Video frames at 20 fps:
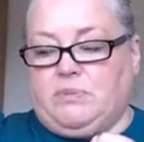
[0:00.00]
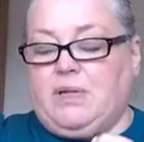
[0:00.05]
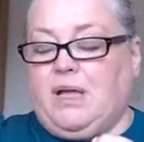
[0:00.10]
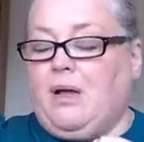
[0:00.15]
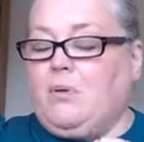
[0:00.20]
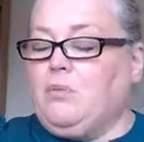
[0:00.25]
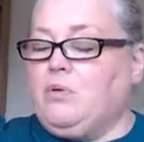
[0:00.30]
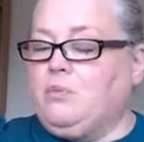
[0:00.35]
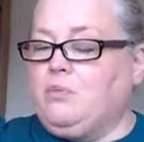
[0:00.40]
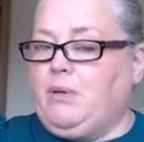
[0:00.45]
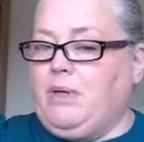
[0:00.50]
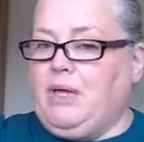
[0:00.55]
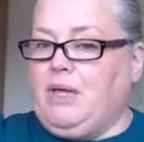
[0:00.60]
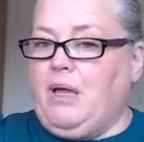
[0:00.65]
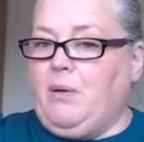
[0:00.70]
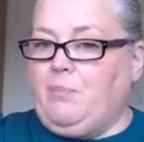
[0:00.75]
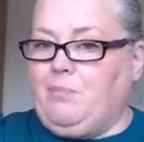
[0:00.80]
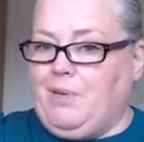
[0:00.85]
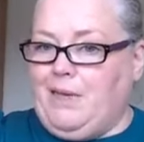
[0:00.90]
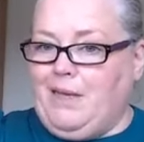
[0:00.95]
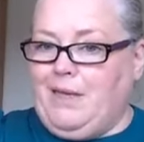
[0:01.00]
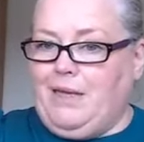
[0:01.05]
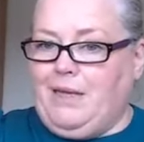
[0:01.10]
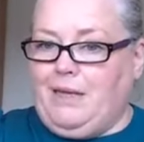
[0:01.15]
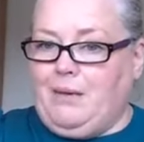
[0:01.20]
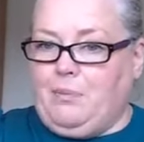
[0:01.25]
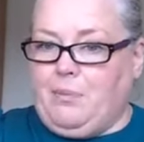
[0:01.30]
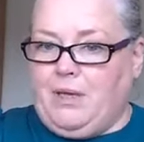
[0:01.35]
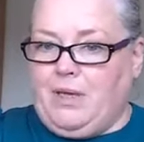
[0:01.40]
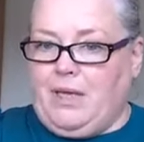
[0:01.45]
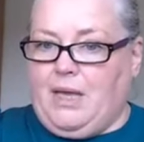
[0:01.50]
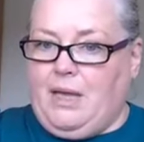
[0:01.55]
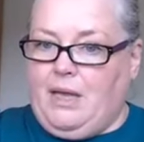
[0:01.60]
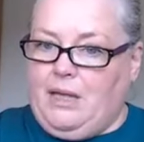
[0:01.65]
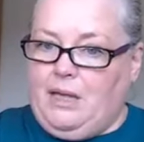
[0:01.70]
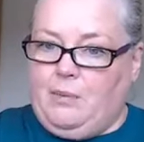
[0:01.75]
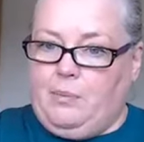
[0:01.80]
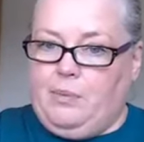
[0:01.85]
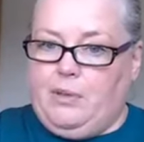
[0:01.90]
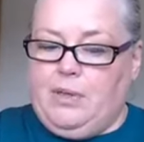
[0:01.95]
that would be a big, big
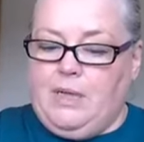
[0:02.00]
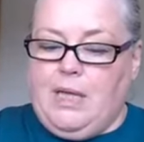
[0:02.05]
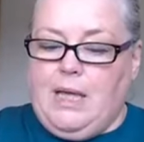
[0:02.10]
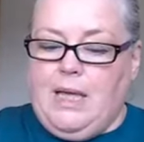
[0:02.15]
help.